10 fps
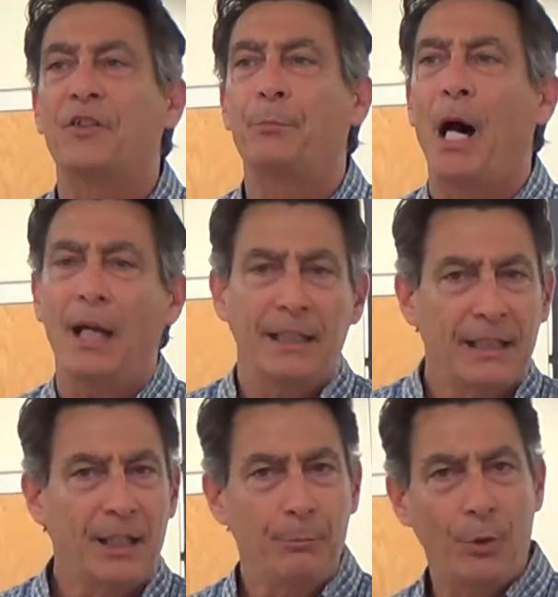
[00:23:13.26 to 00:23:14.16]
of his body,
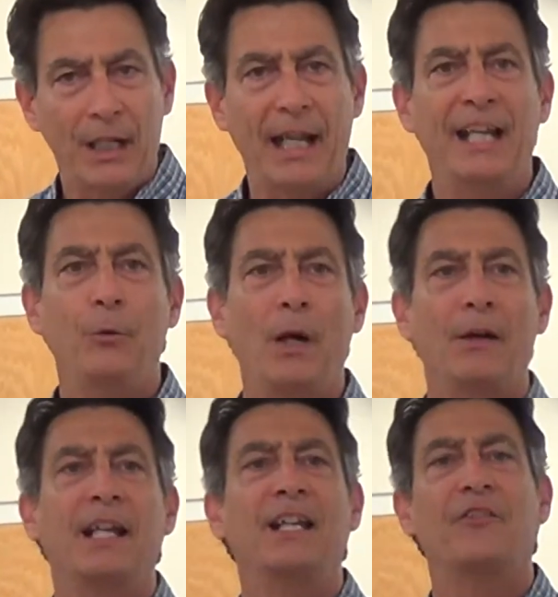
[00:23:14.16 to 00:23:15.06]
and can put it
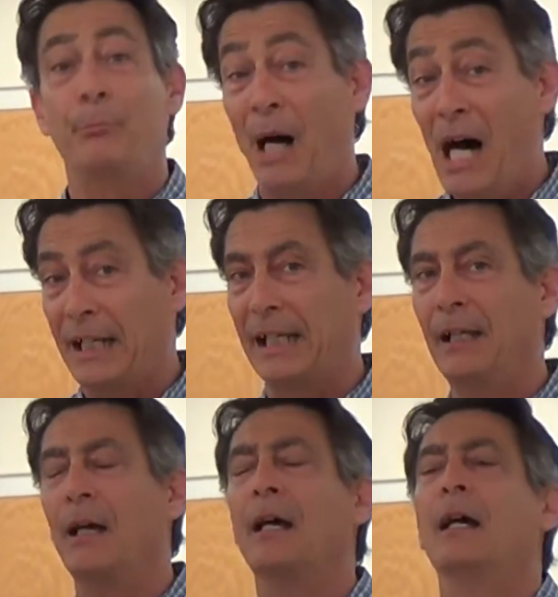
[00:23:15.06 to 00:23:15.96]
anywhere in his
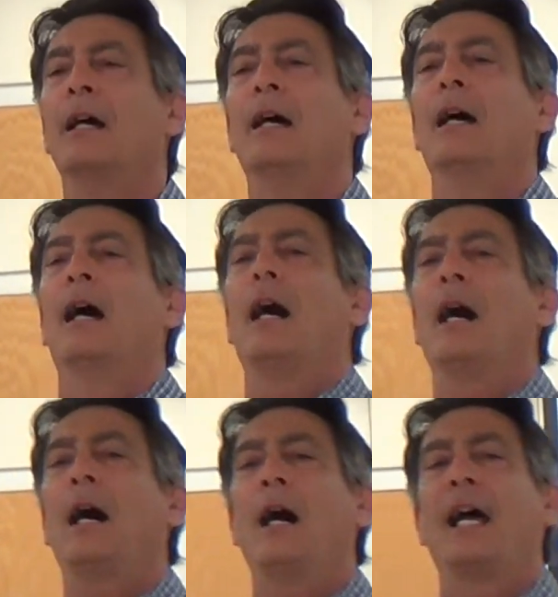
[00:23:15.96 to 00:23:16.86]
body,
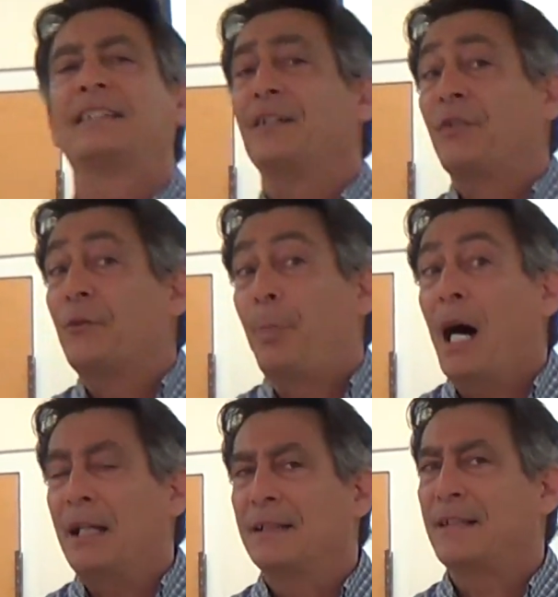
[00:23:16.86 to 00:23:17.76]
as if his
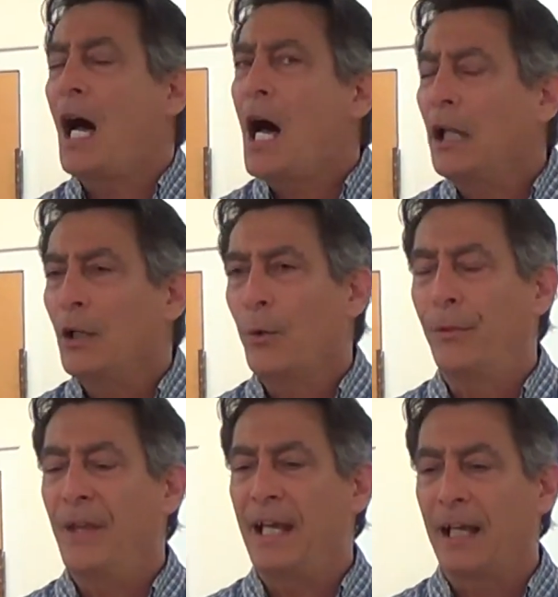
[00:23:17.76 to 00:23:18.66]
body is a hollow
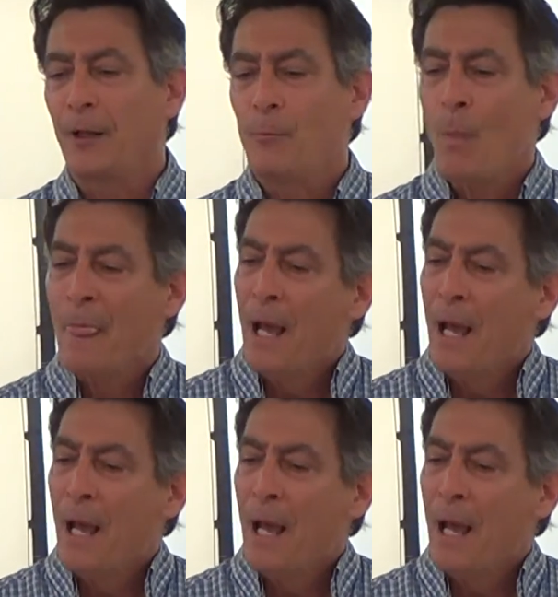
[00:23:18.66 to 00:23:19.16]
thing.